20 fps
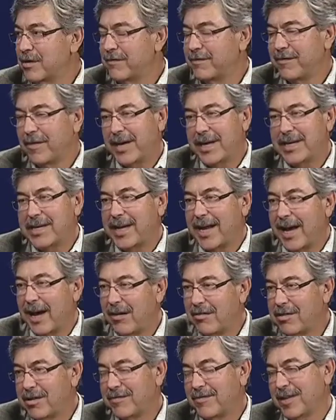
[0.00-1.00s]
Find
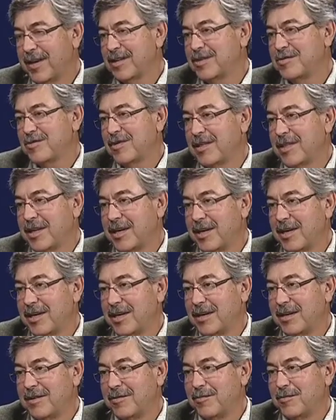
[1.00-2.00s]
out if that's what they
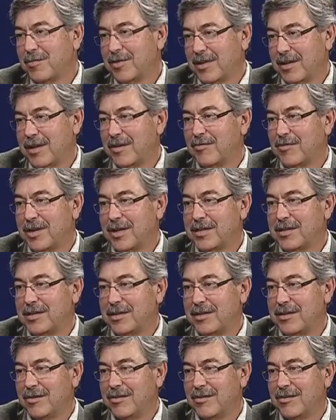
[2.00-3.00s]
want to
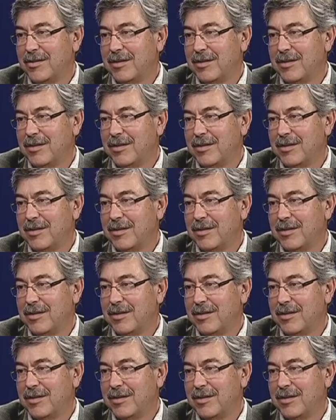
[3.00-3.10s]
do.